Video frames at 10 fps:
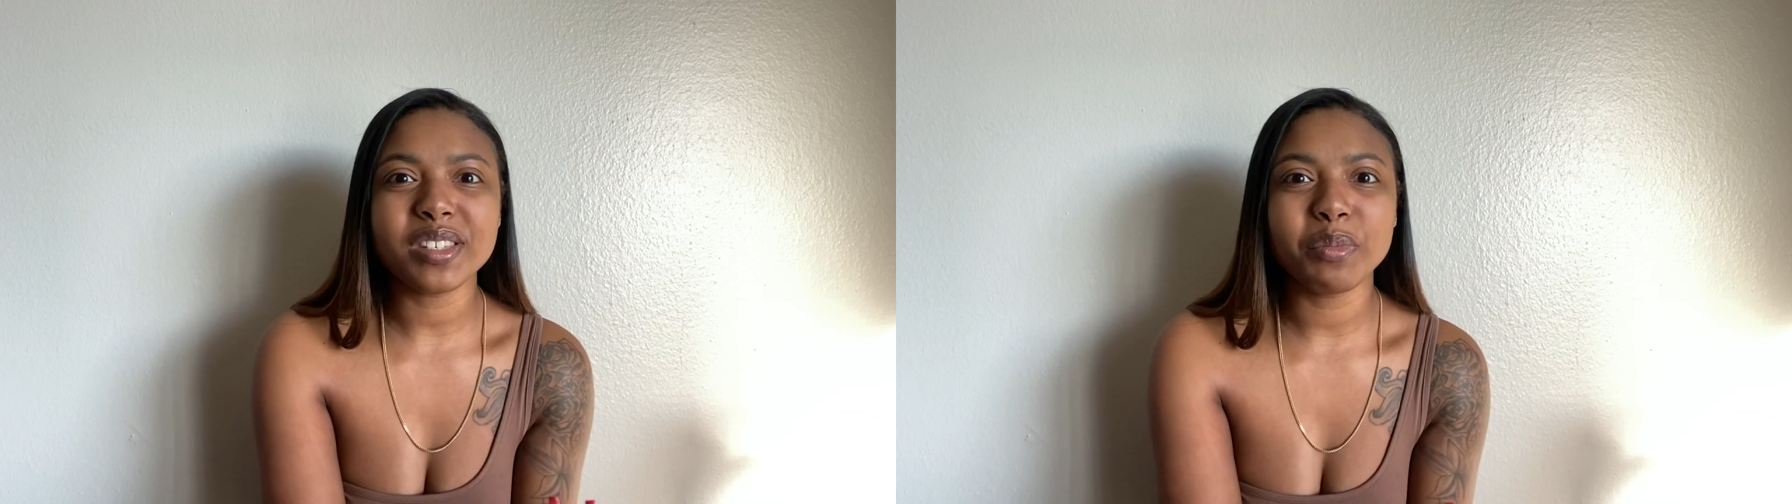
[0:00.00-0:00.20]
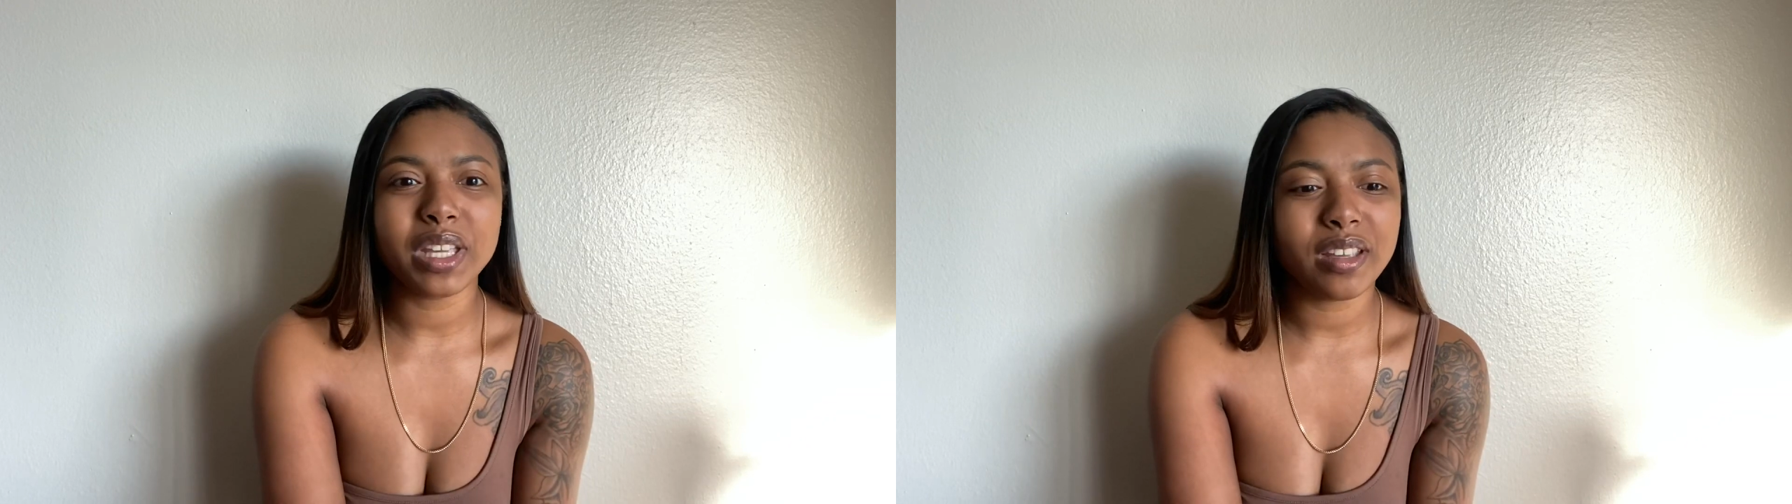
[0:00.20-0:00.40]

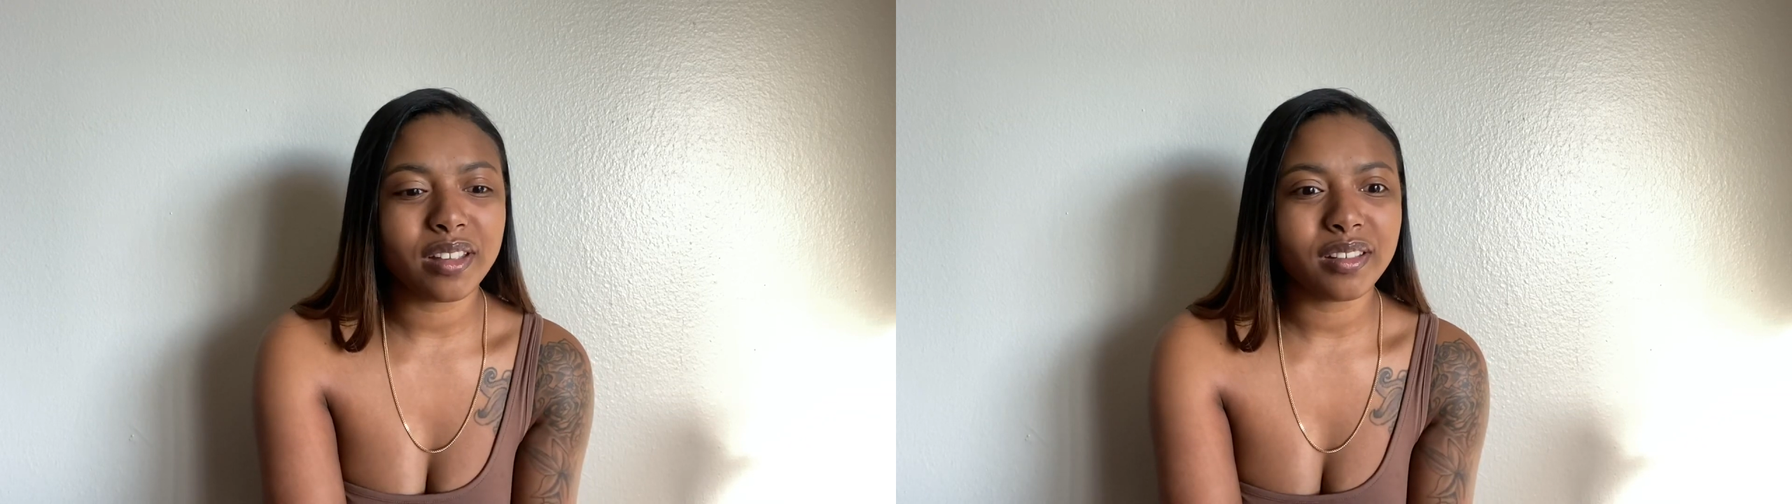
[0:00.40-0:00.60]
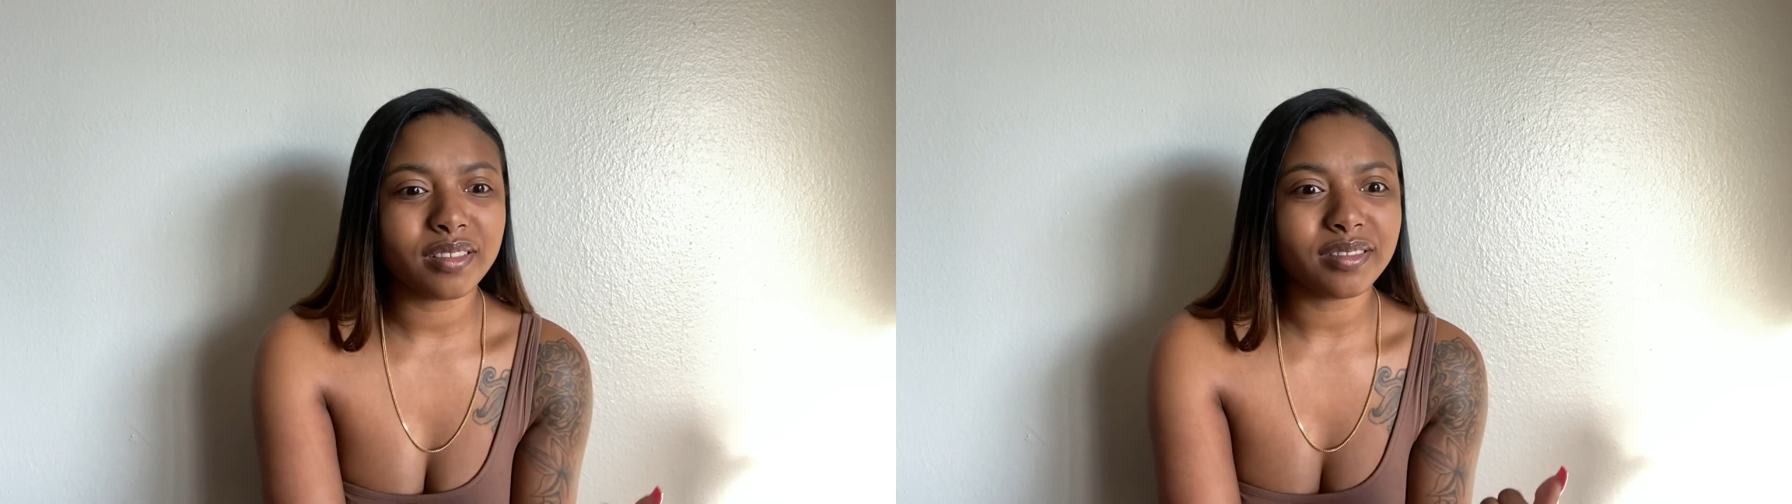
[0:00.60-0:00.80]
to
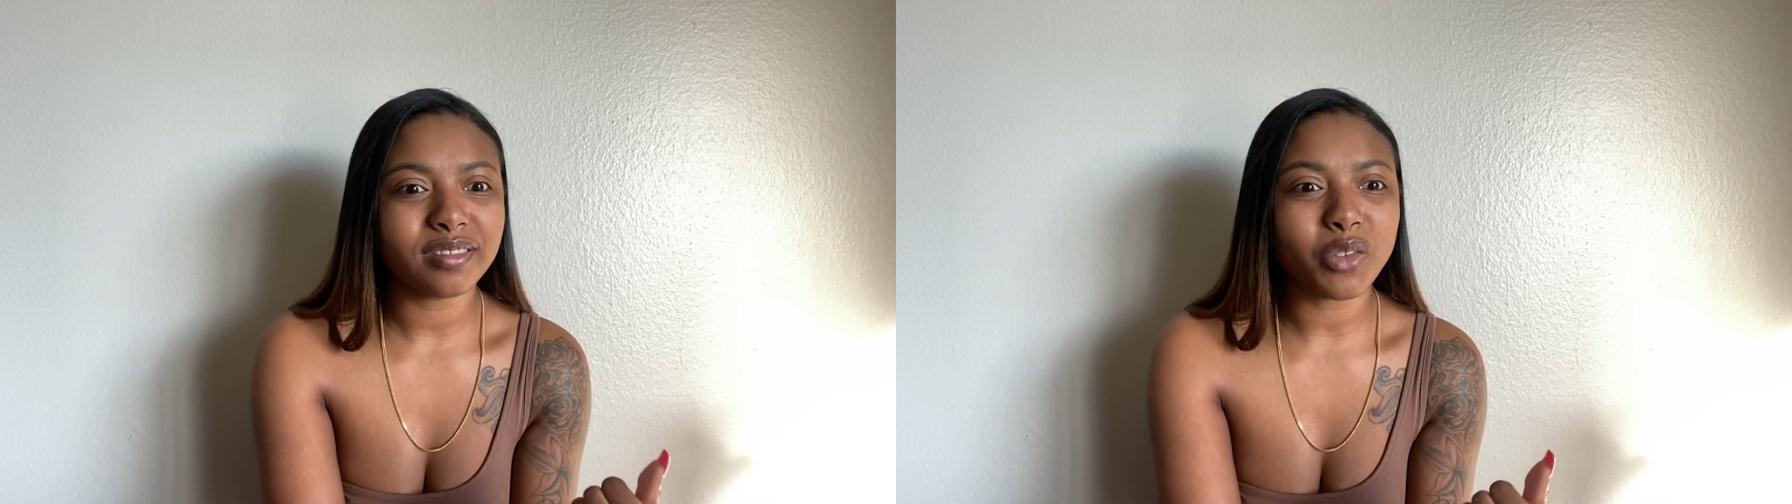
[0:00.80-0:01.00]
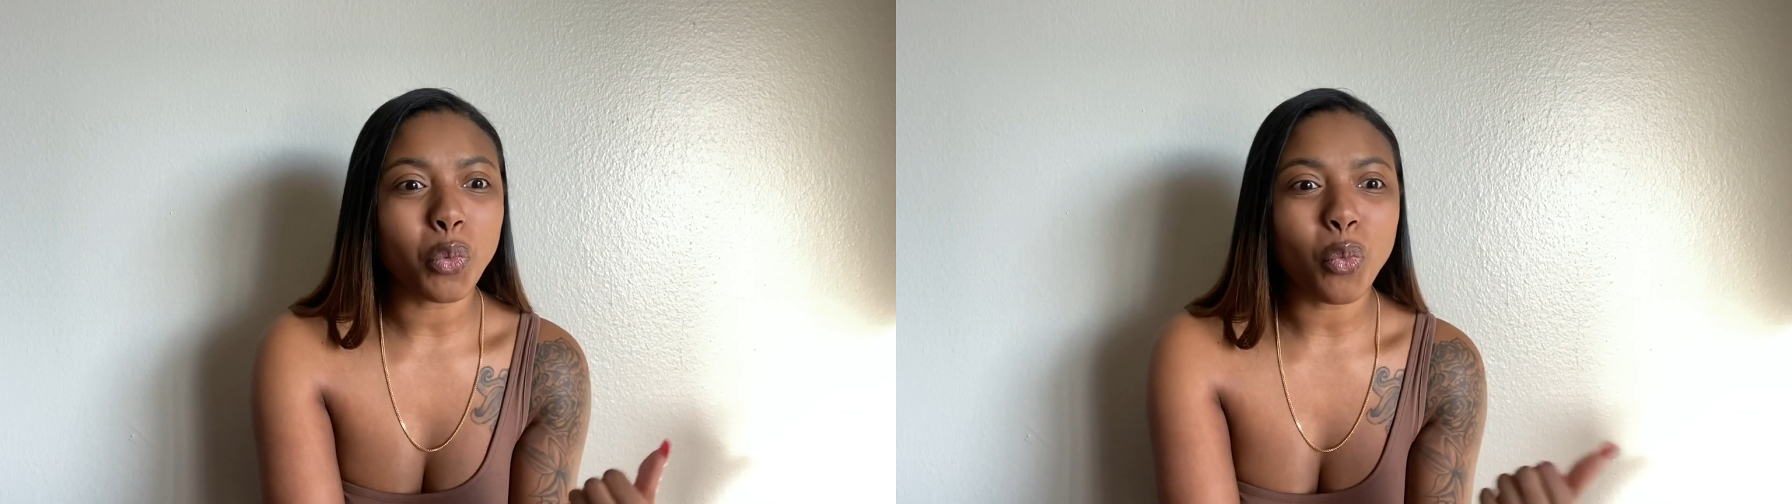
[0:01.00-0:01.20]
be
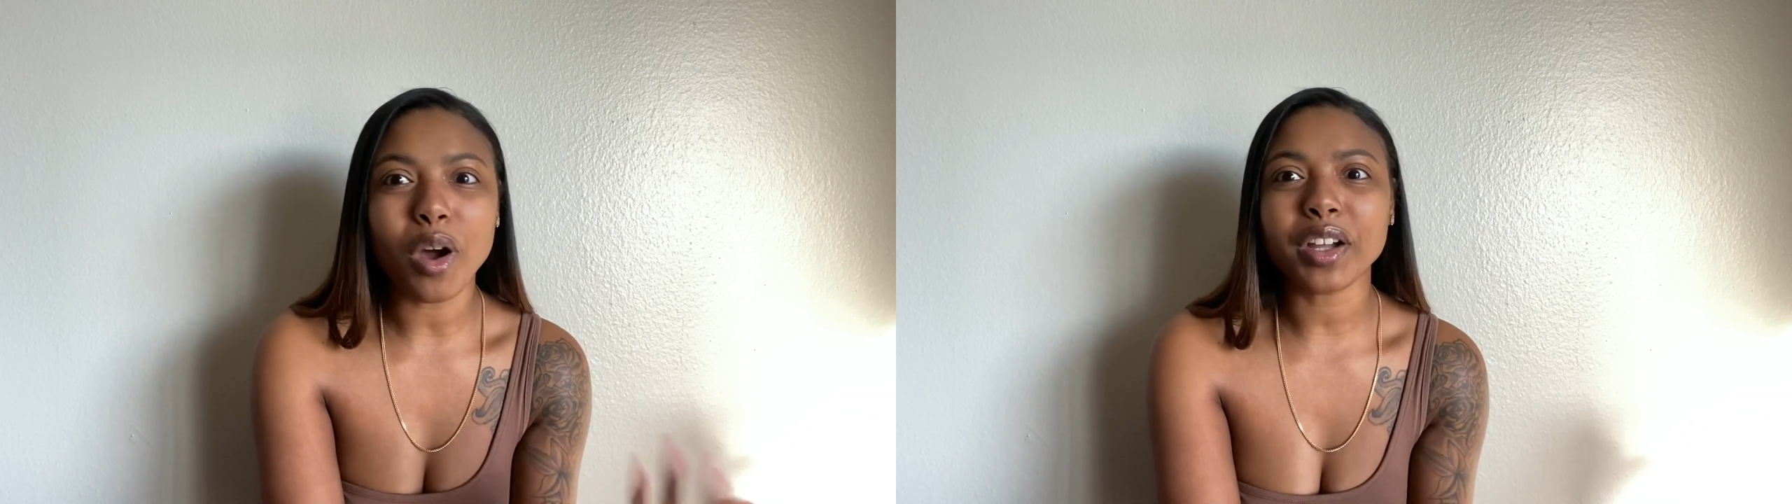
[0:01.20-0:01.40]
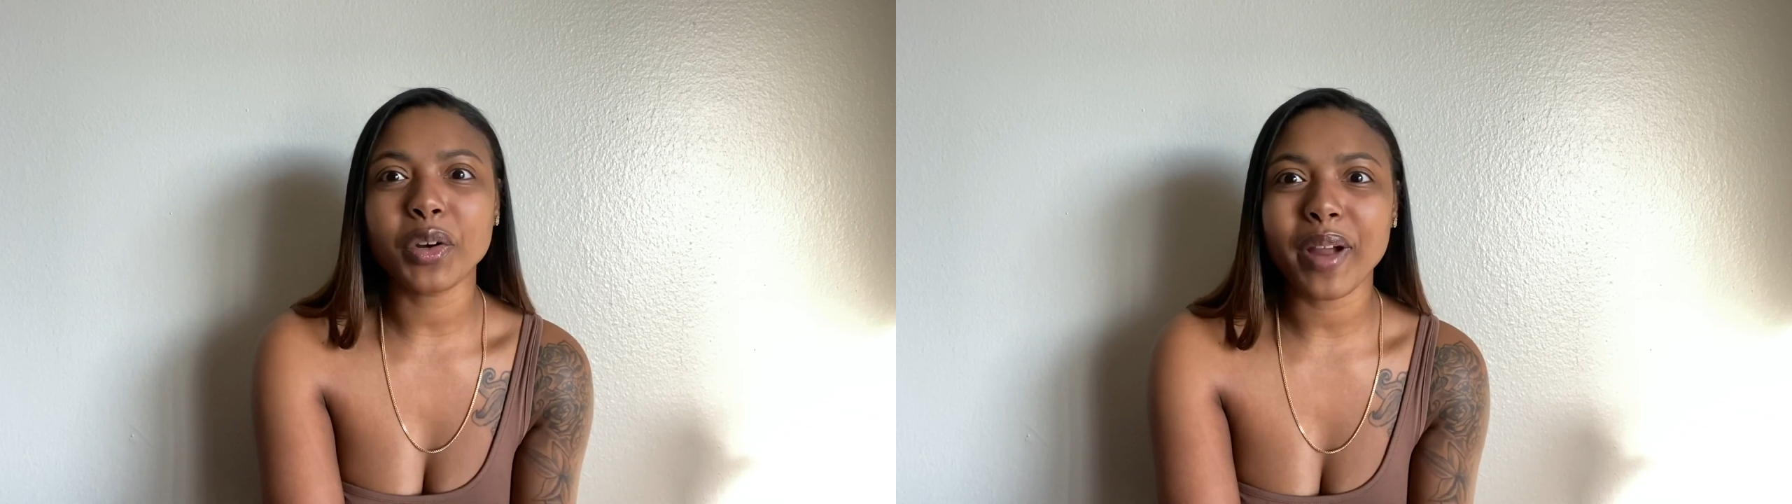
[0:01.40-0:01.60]

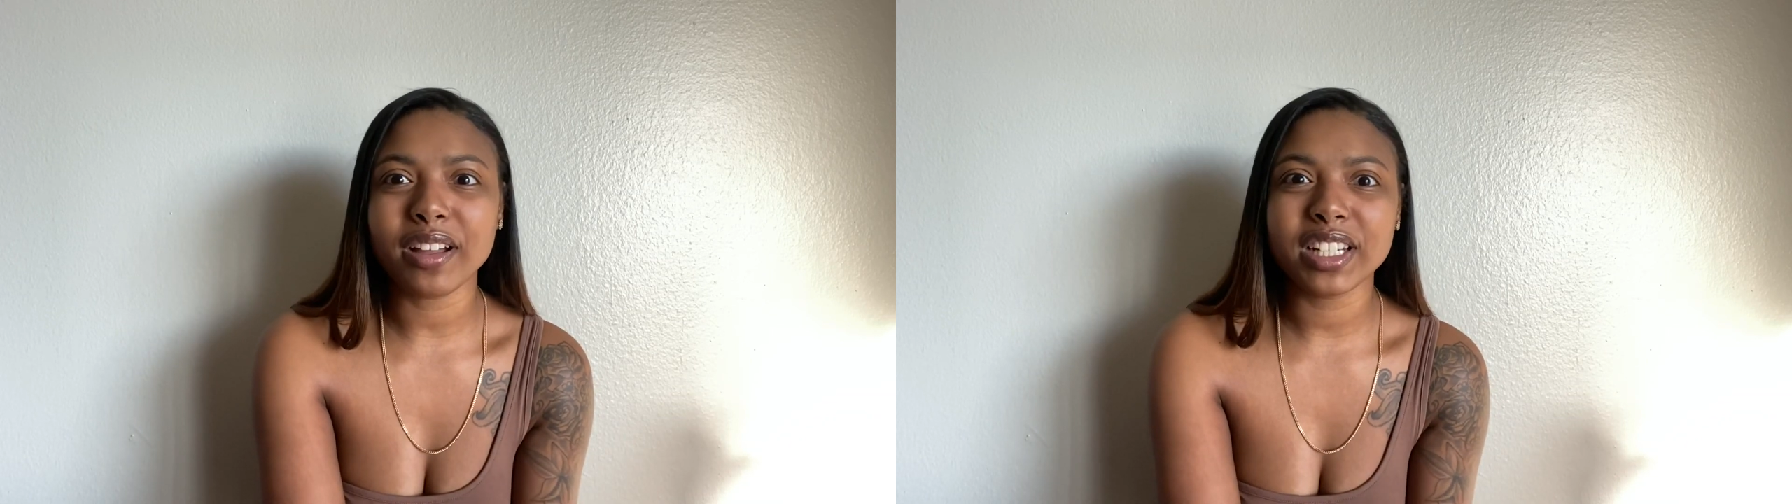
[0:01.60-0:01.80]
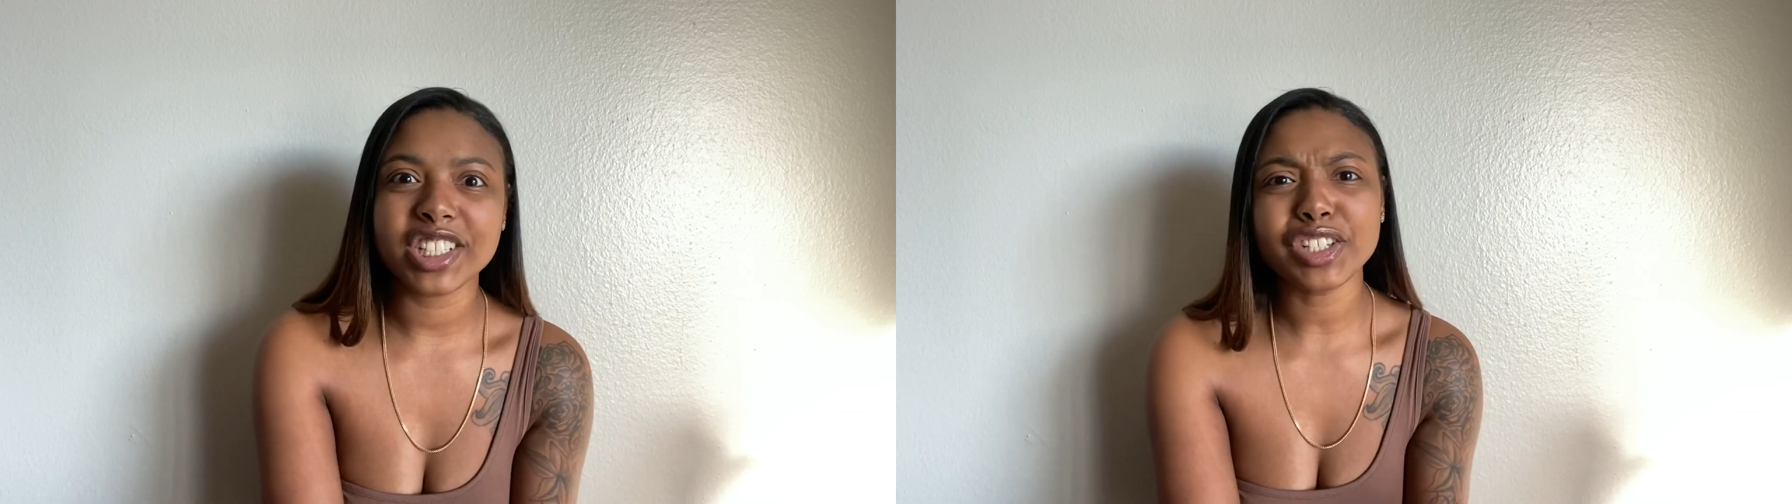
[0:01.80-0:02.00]
walking around in